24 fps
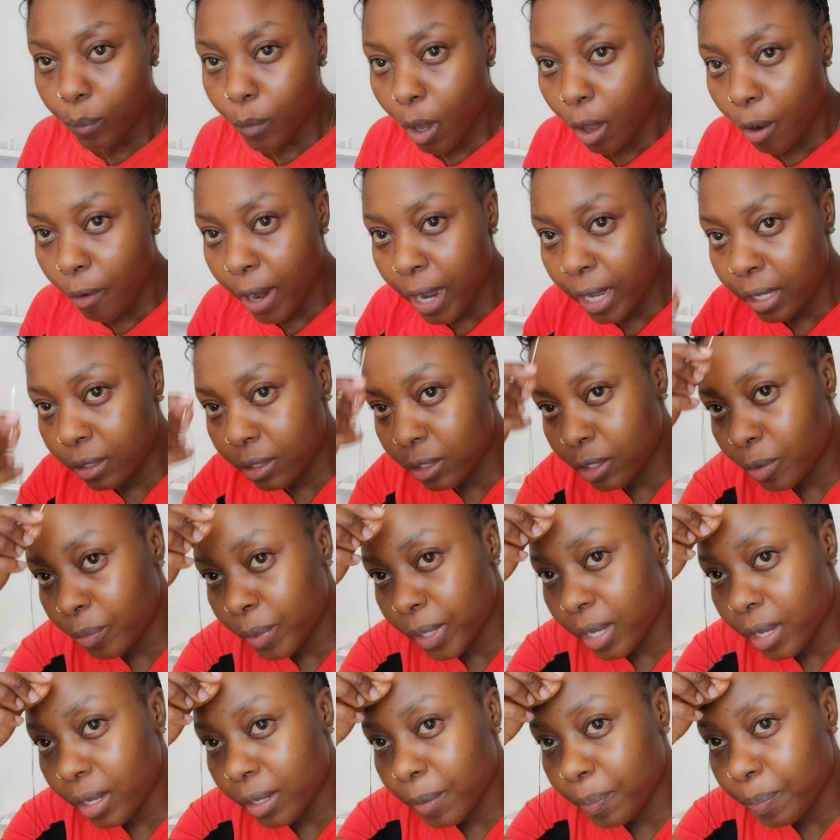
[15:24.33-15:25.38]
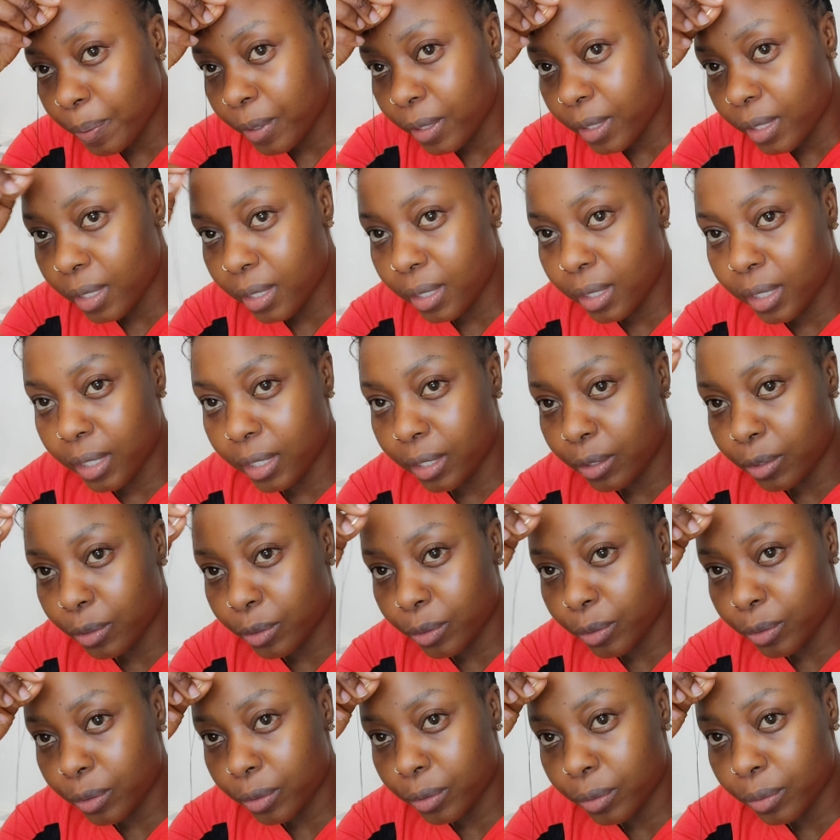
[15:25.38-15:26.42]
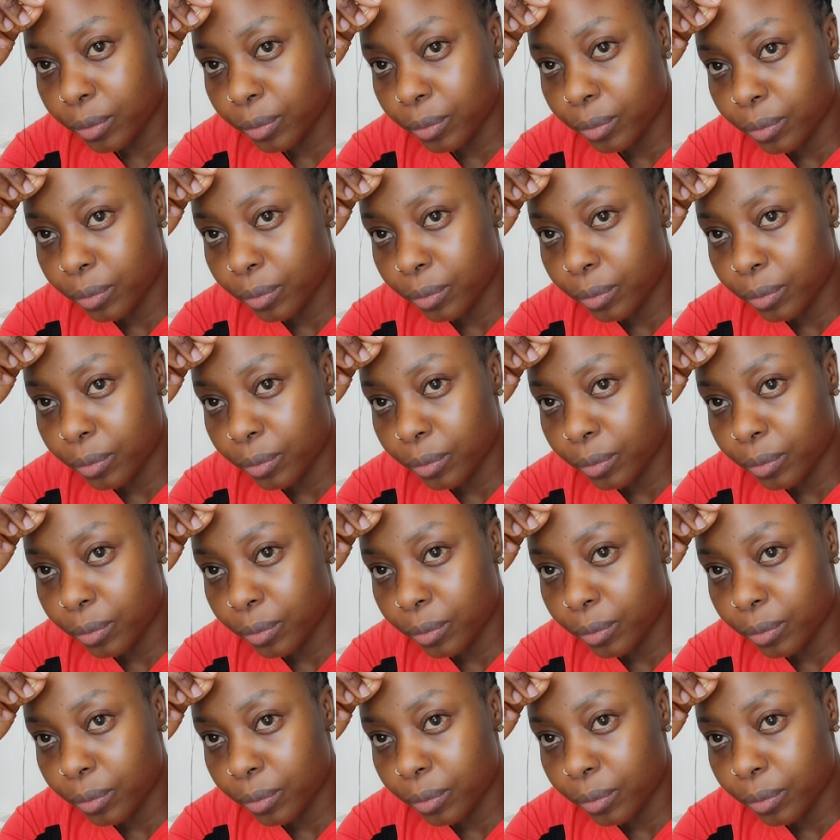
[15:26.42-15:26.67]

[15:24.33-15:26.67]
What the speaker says: All right, so we're gonna put the needle